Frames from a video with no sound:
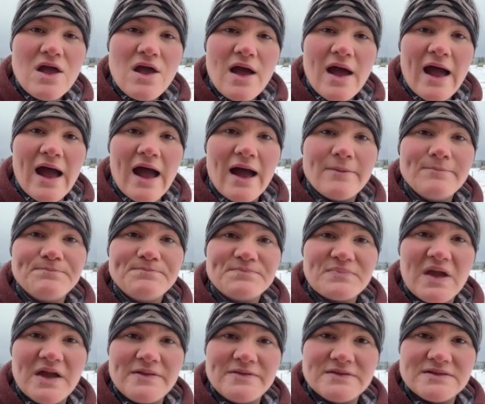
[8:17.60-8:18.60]

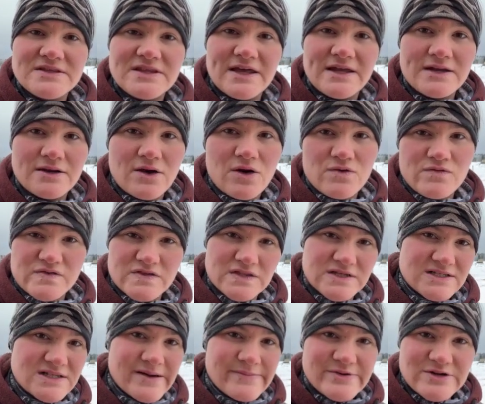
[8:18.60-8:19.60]
and then over the
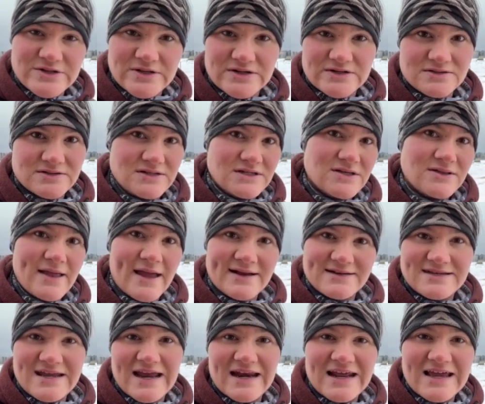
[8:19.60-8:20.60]
summer they're still
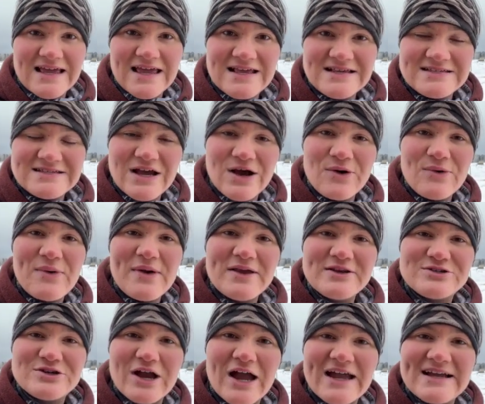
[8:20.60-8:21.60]
lactating. So we
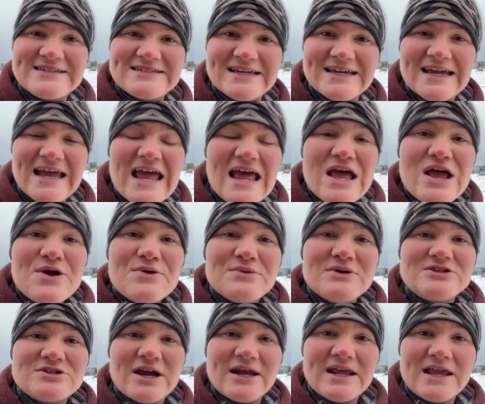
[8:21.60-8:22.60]
try
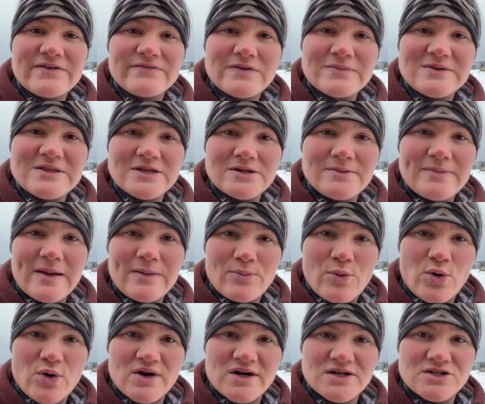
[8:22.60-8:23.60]
to give them a little bit
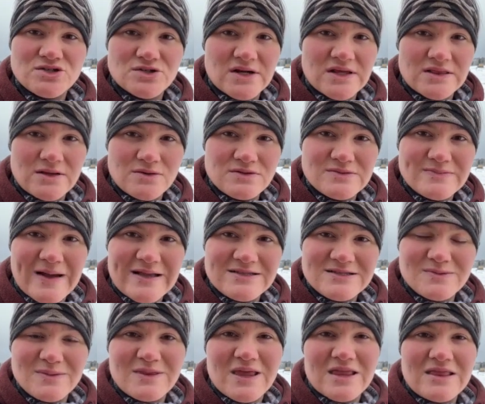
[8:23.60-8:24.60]
more during those
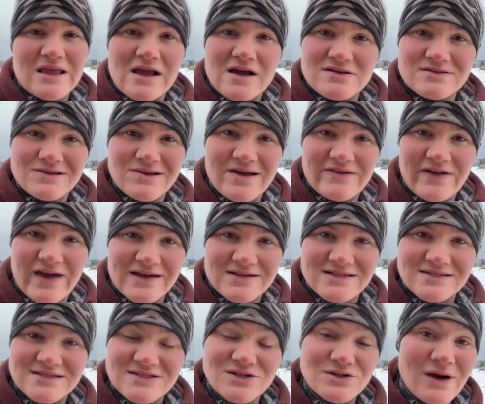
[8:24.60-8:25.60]
months, but then they also have
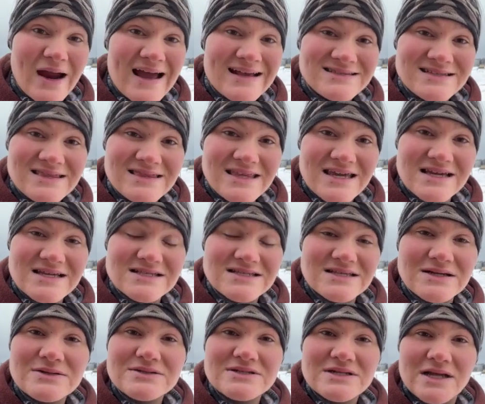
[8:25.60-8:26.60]
access to grass and things,
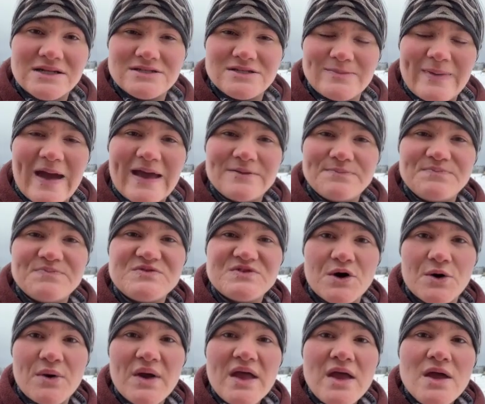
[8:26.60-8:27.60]
so it's not too bad.
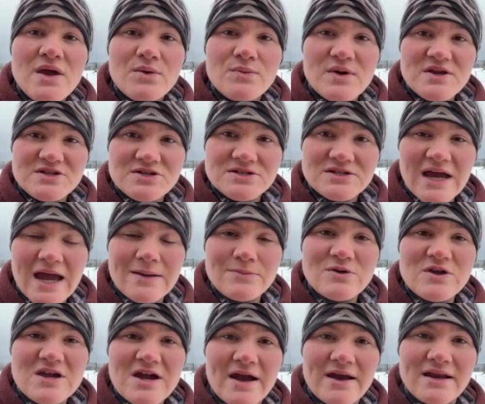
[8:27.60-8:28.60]
So wintertime
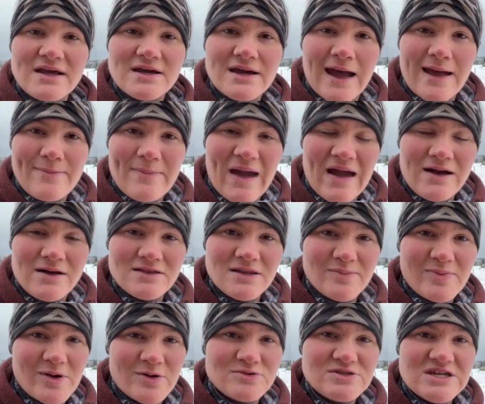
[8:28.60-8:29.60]
we kind of cut back on the
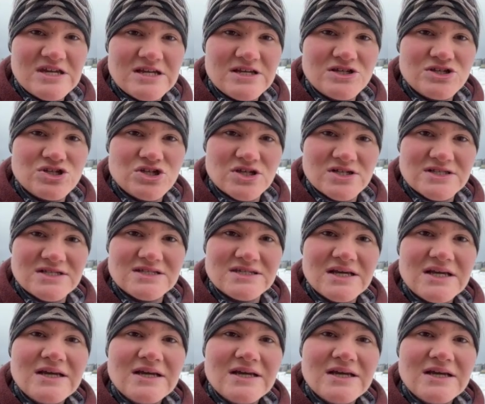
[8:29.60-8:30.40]
protein. Just